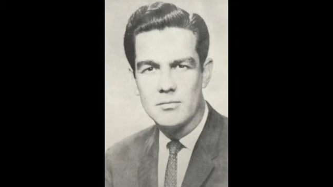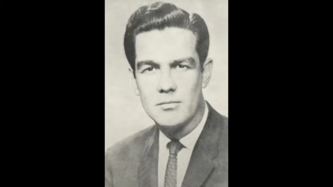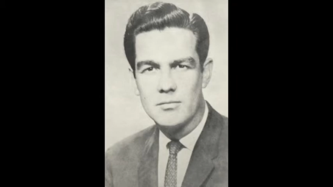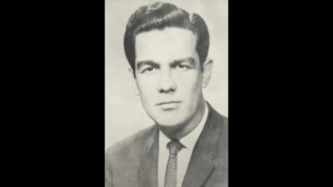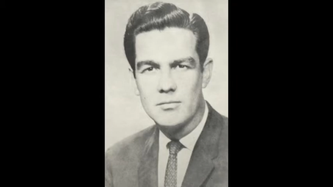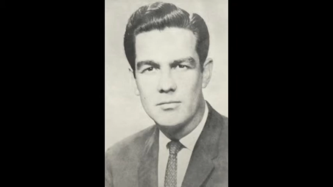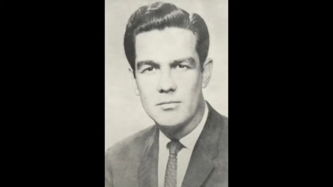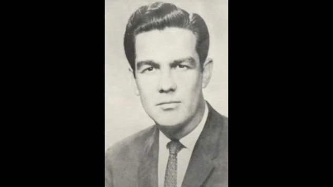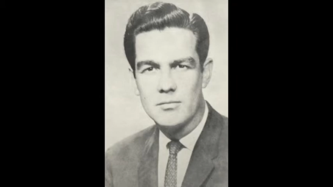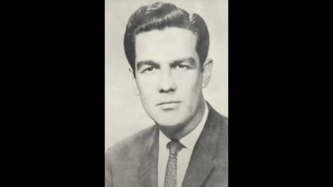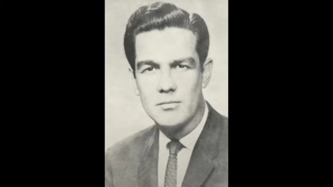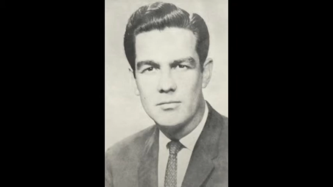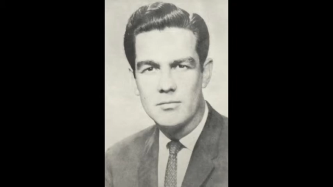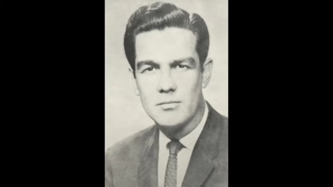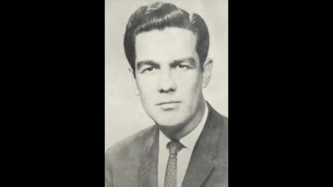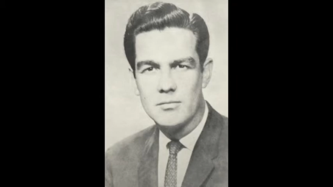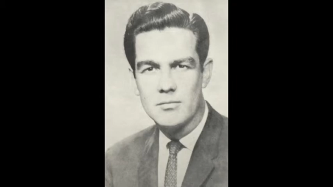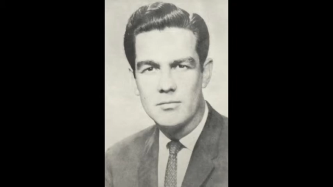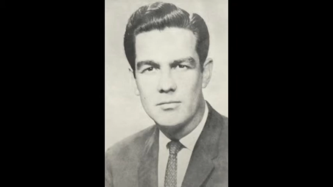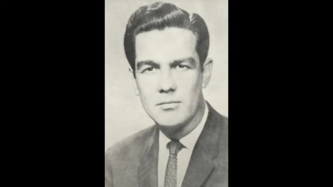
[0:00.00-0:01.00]

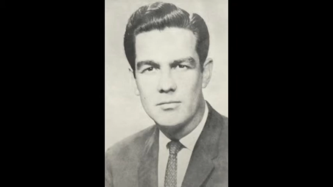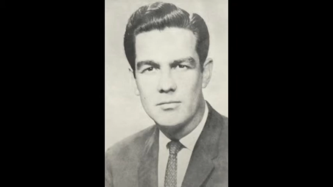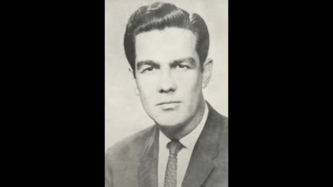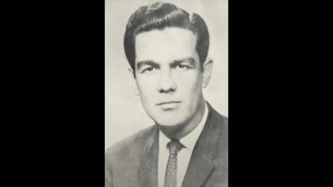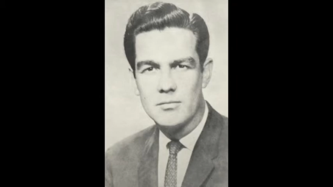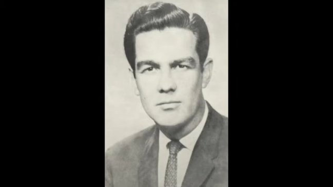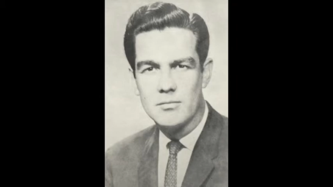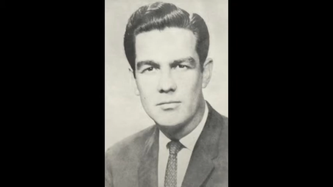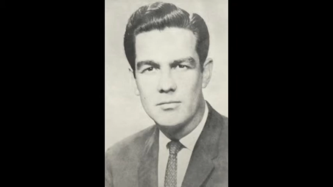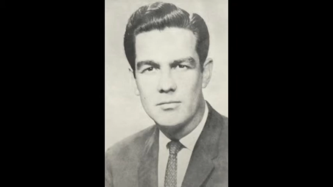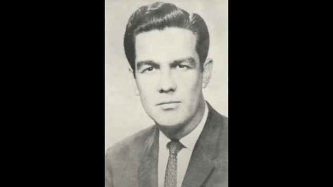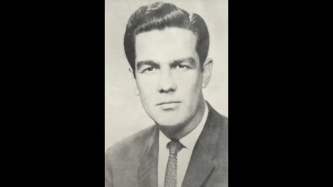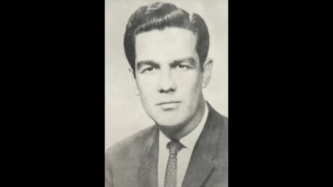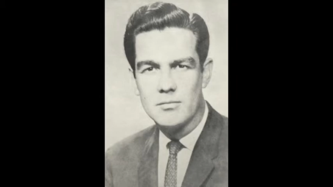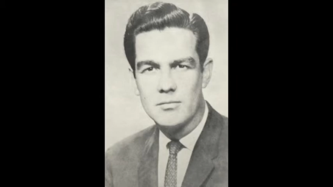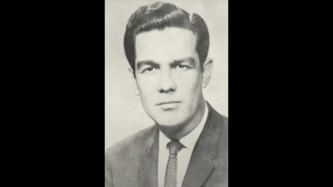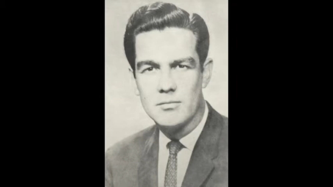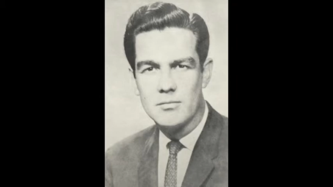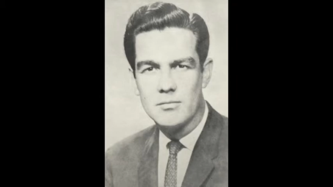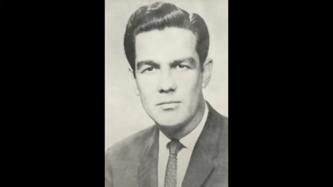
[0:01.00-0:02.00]

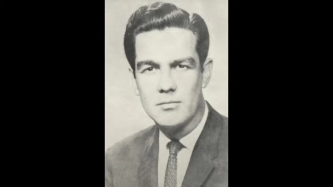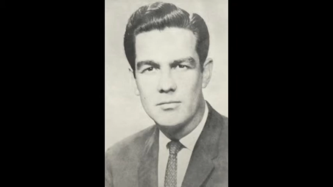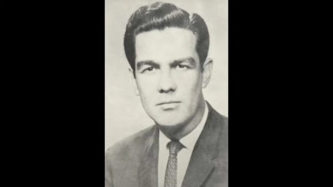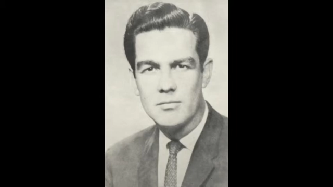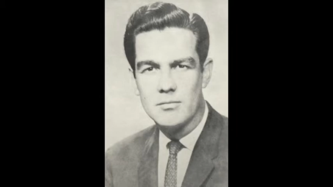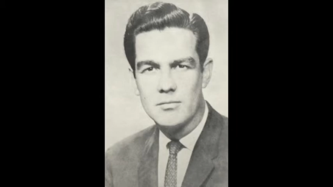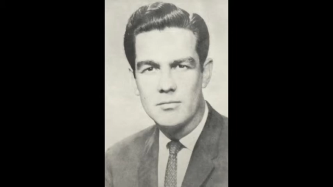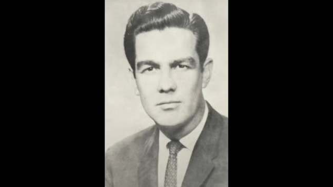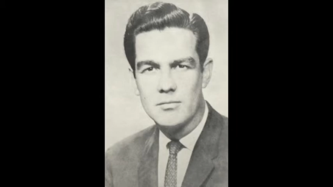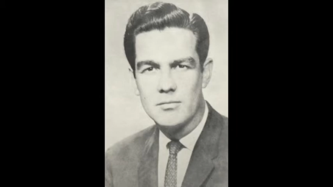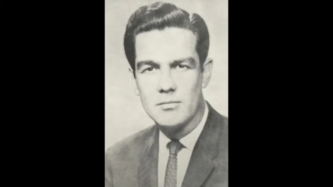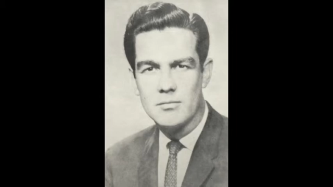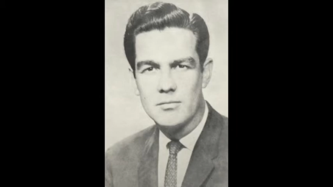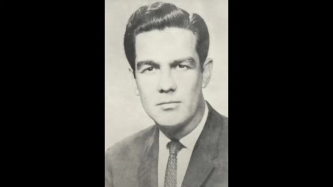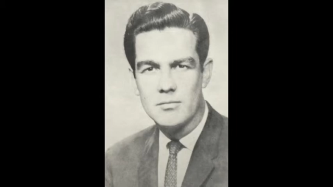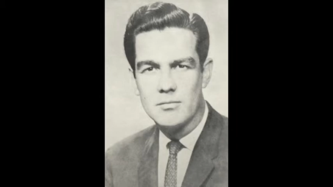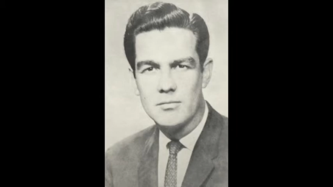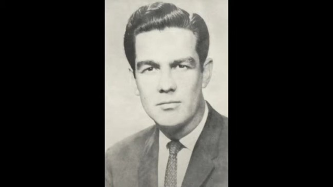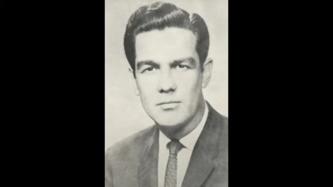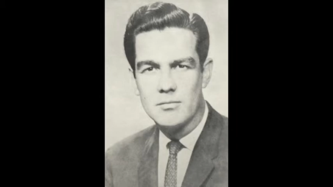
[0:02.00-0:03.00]

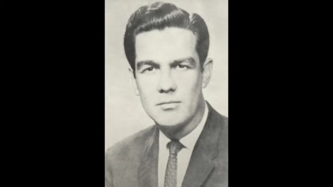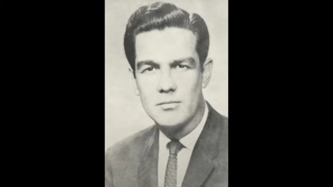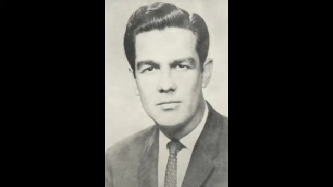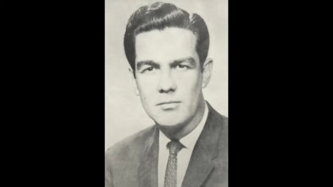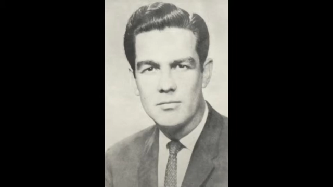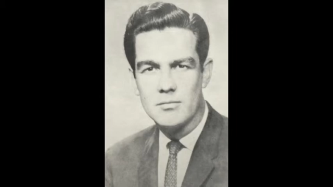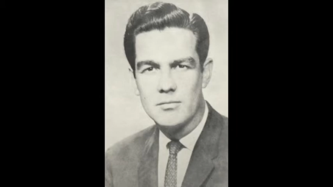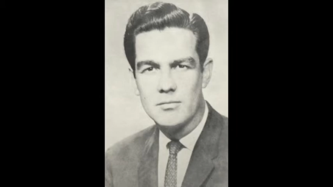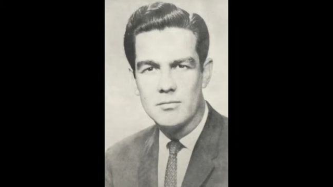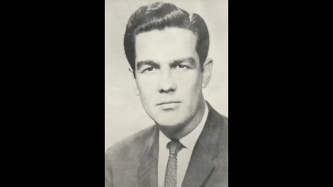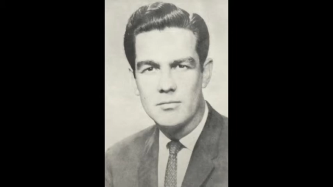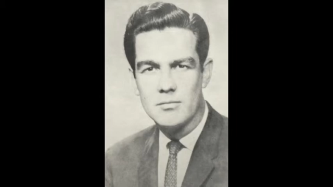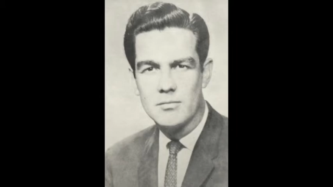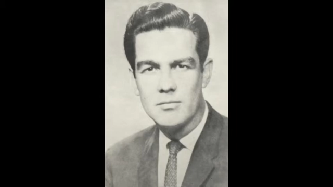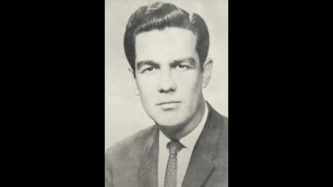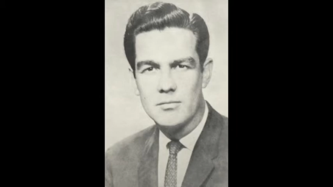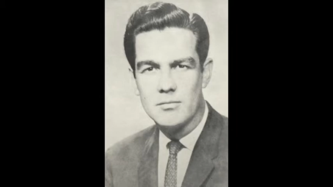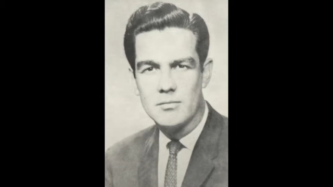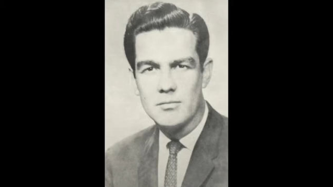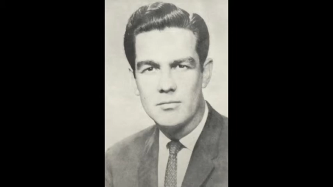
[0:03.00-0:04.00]

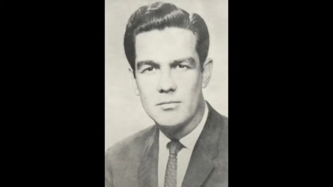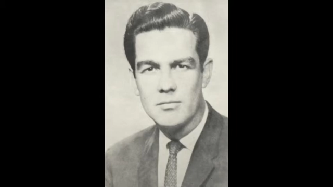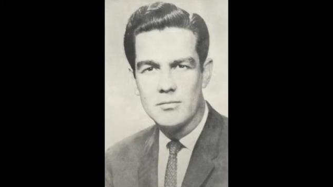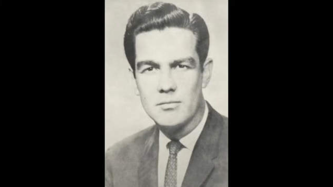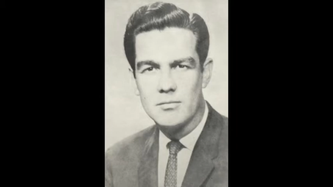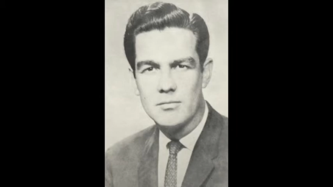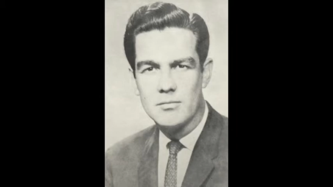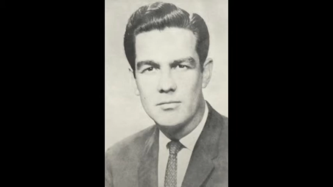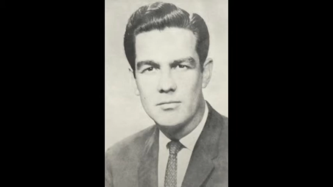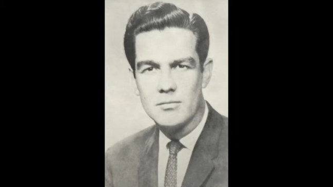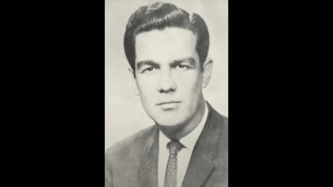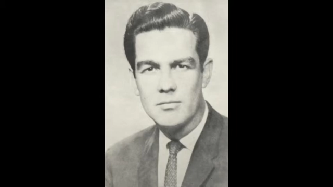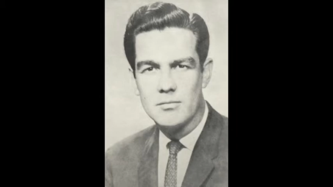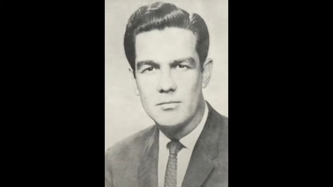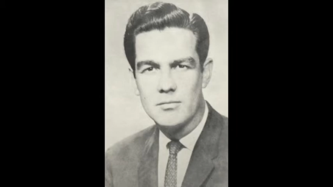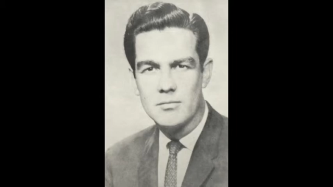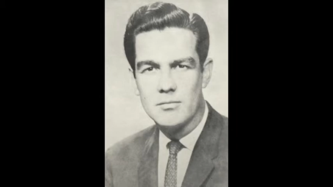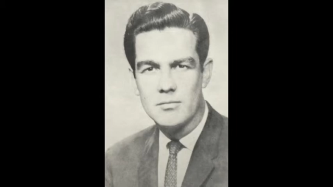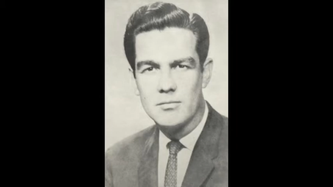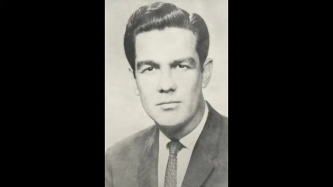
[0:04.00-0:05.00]

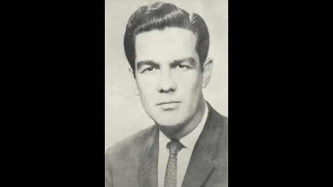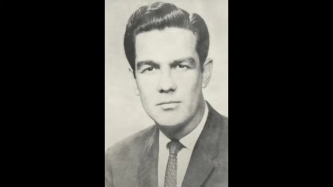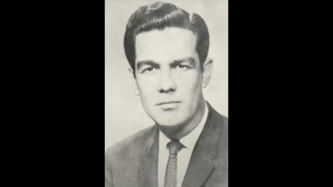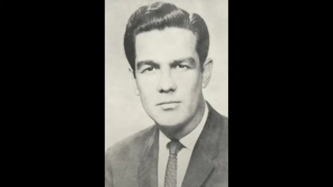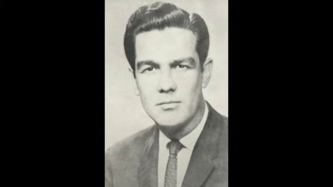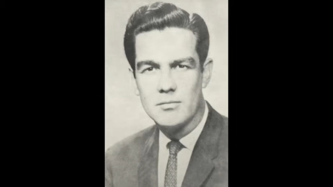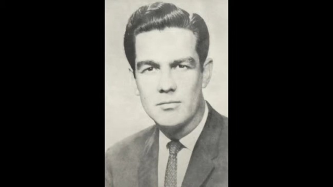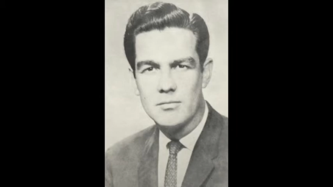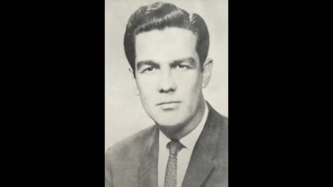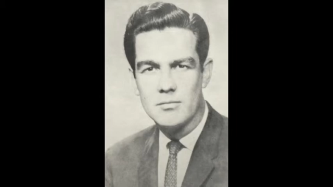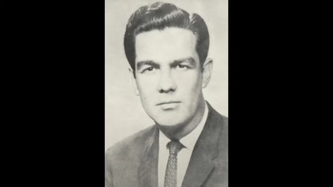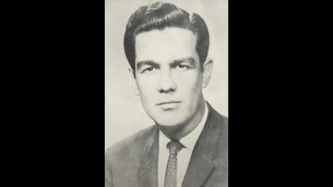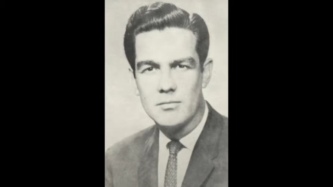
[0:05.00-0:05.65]
This is a still picture; no speech is visible.